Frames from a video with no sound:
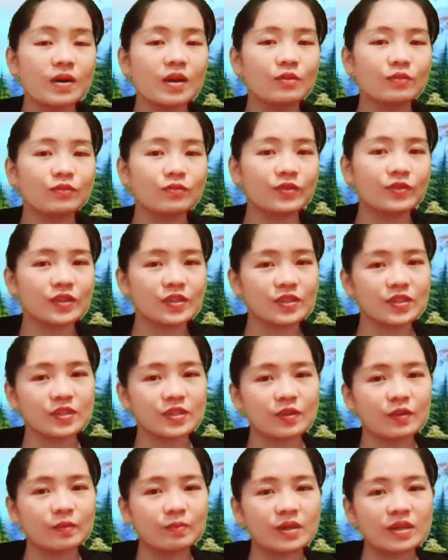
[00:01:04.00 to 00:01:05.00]
out first
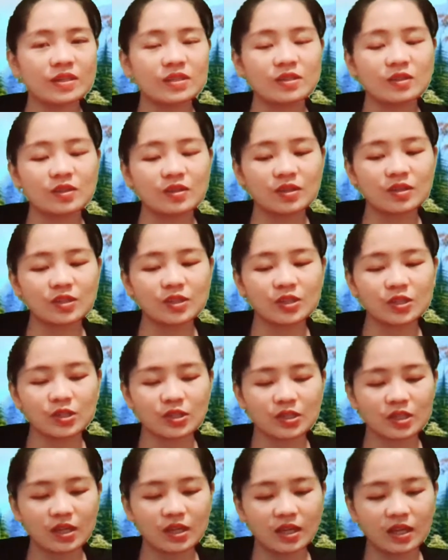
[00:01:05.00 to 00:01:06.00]
on my
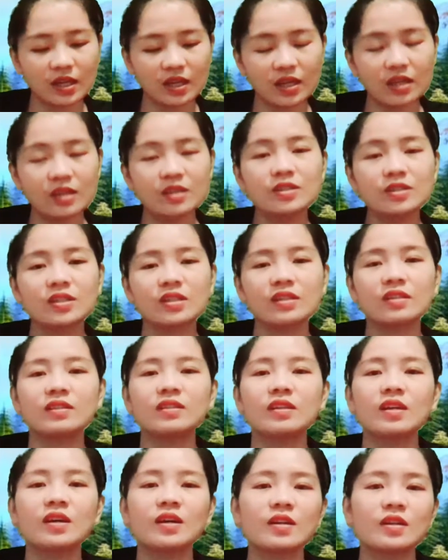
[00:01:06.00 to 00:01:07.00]
search engine.
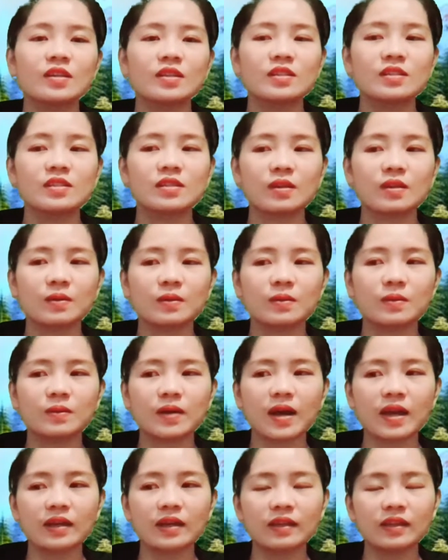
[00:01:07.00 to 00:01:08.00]
So
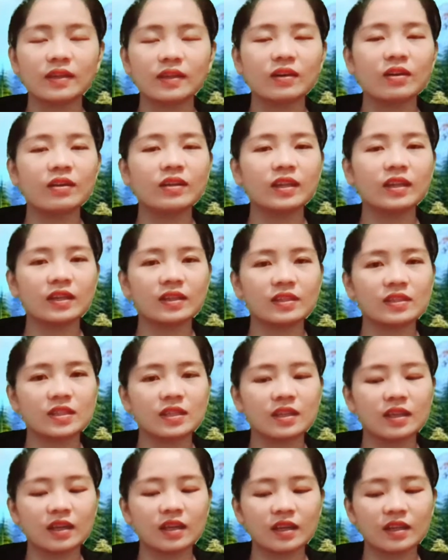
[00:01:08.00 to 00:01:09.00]
I click on it,
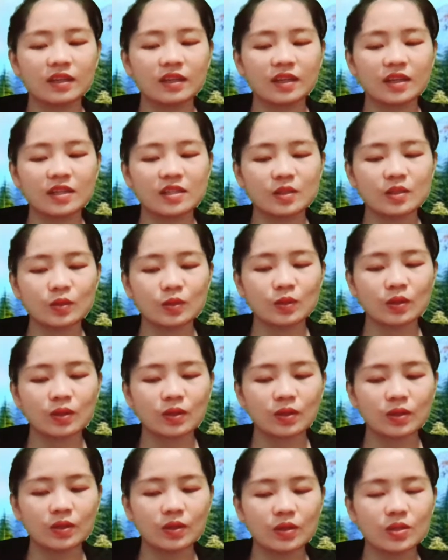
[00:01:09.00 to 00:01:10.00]
and that's
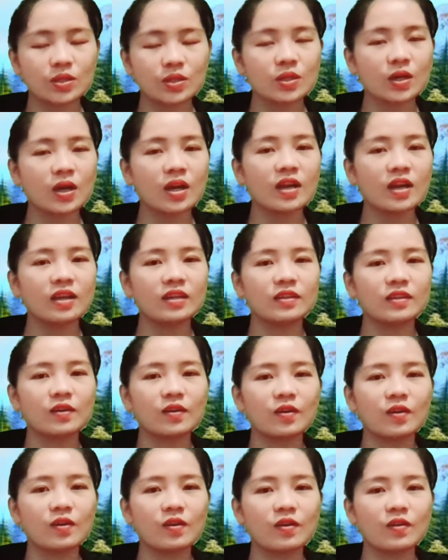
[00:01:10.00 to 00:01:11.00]
the start
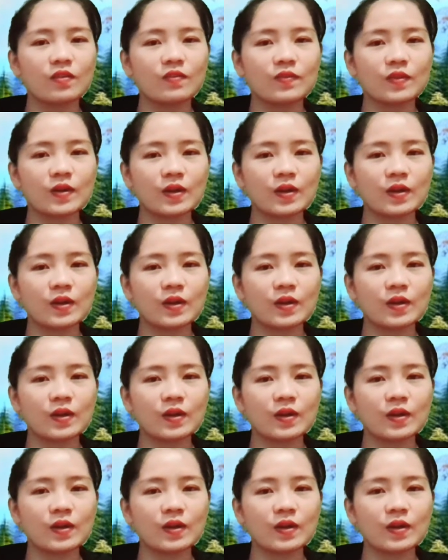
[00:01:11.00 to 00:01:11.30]
of